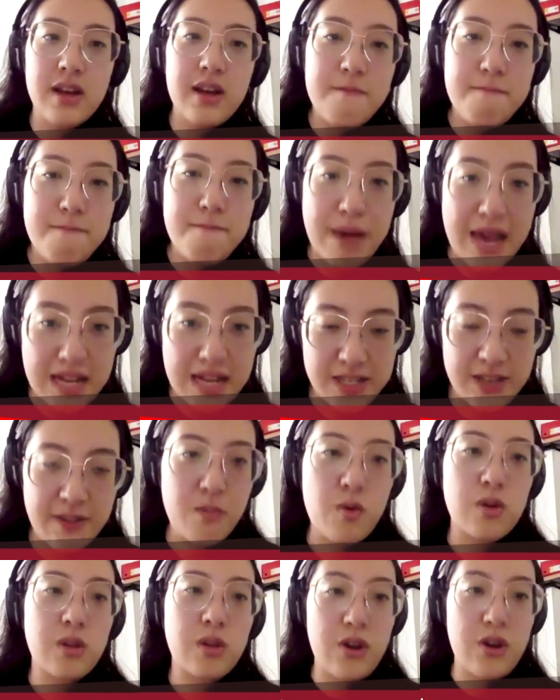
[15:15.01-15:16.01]
base of
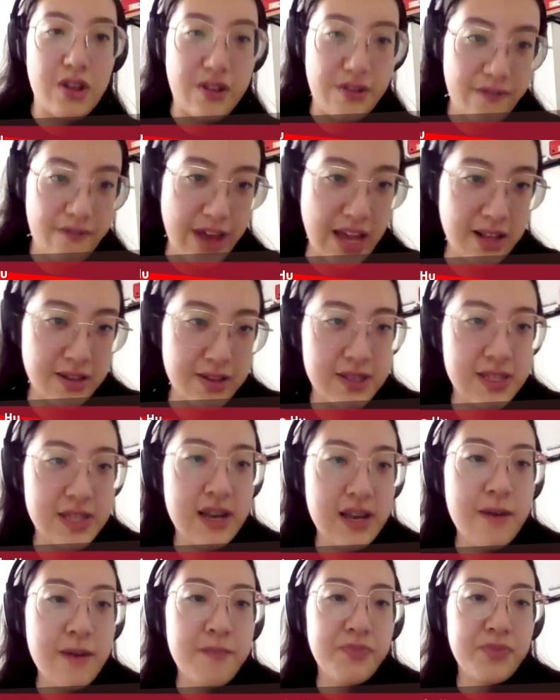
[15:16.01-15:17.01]
more loyal
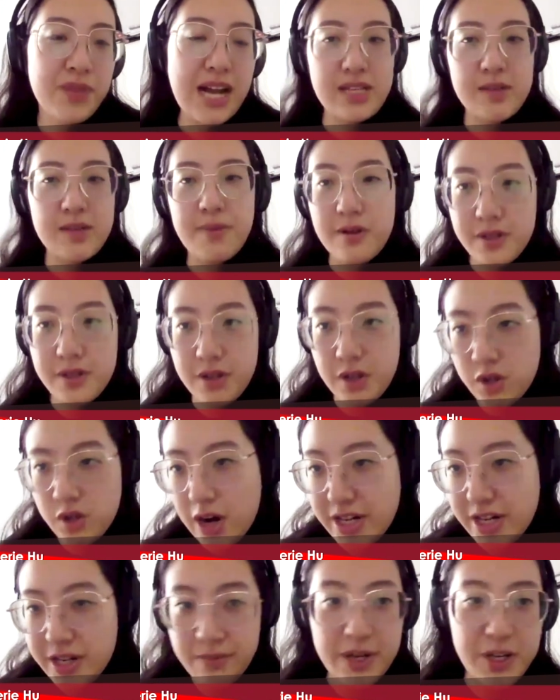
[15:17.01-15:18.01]
fans as opposed to
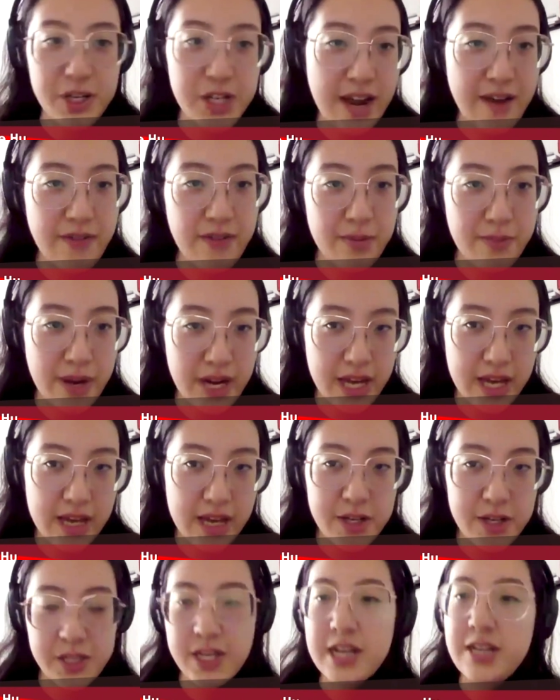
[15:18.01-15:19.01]
trying to reach everybody
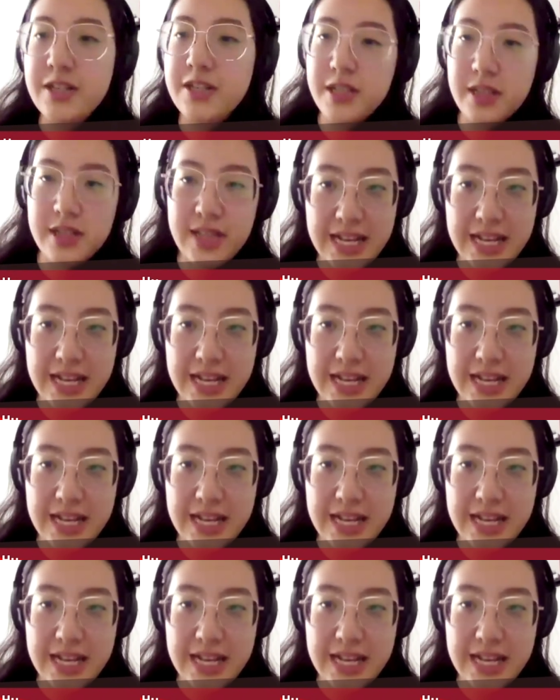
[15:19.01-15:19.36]
just because